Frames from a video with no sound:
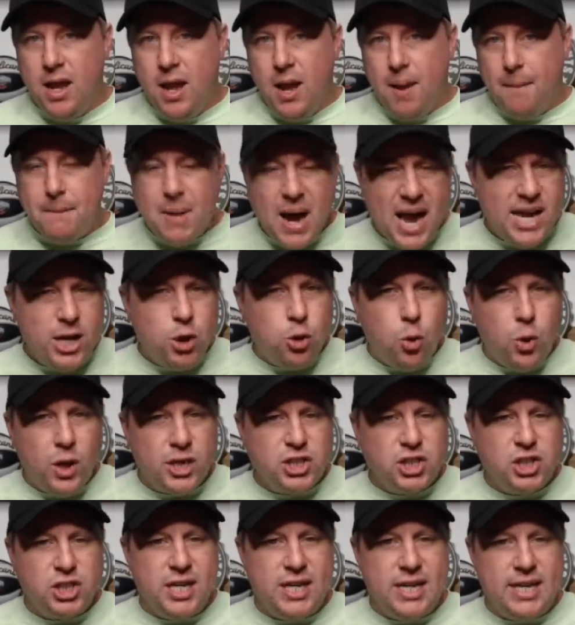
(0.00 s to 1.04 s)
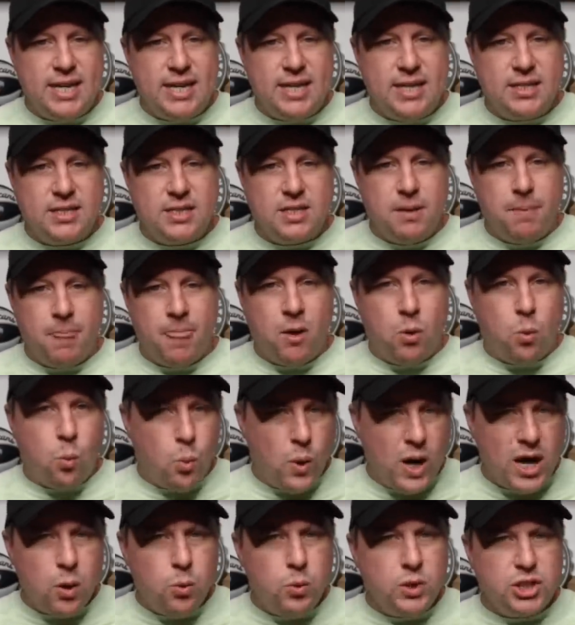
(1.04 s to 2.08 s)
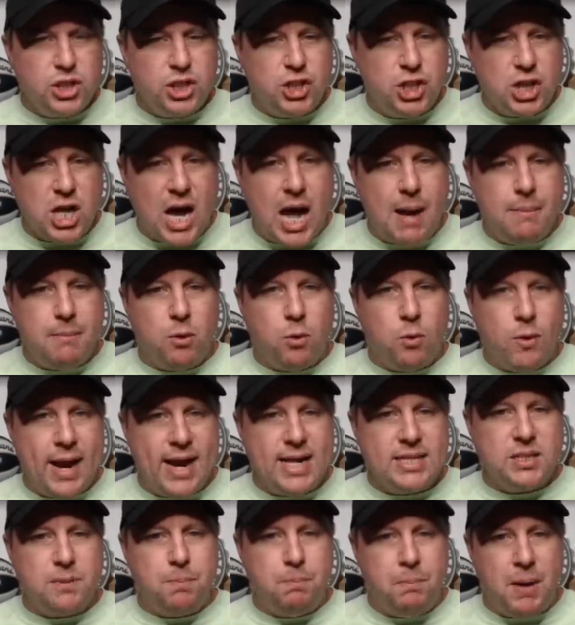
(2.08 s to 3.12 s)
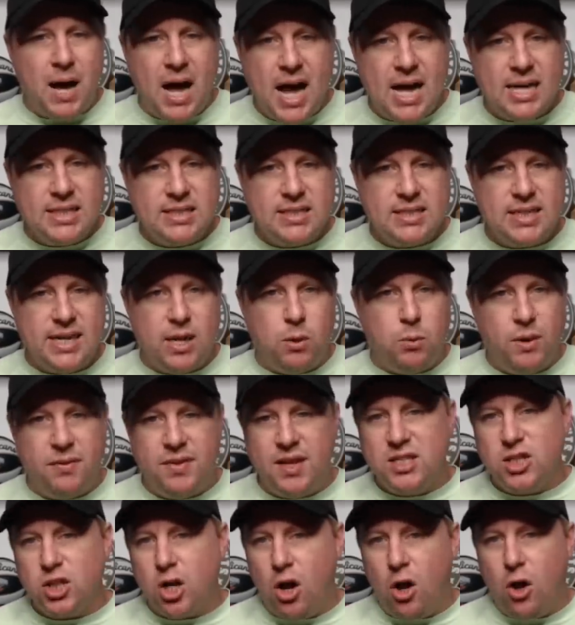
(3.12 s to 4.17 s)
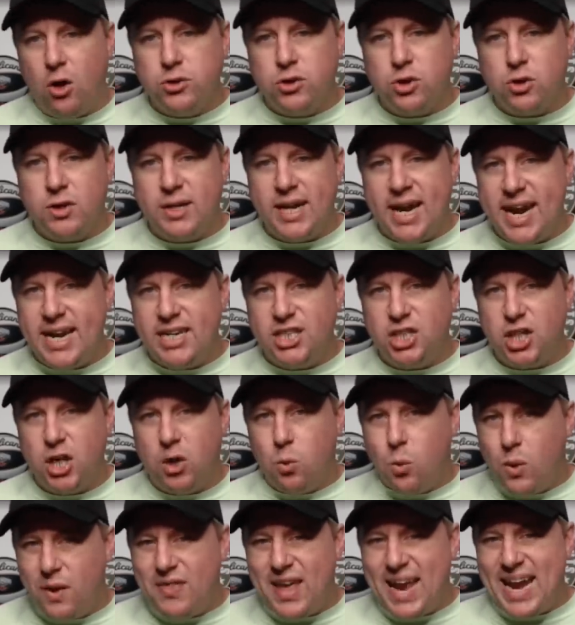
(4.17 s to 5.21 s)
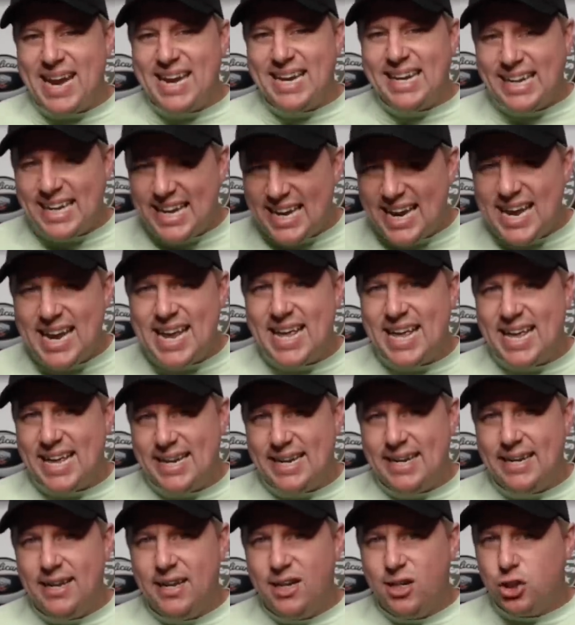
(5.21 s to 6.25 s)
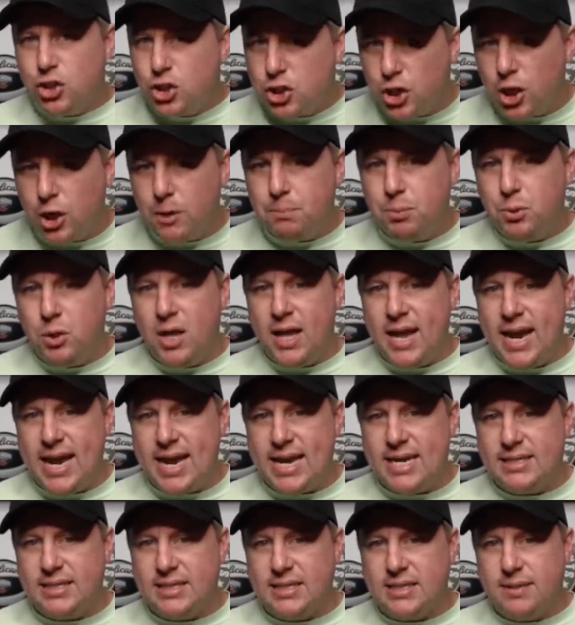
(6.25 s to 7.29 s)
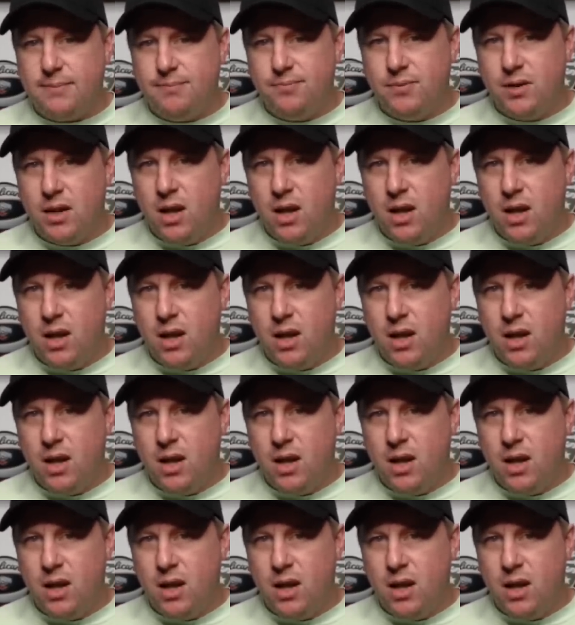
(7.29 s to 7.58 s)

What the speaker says: My question is, where was Ja Morant's posse when this altercation with a kid took place?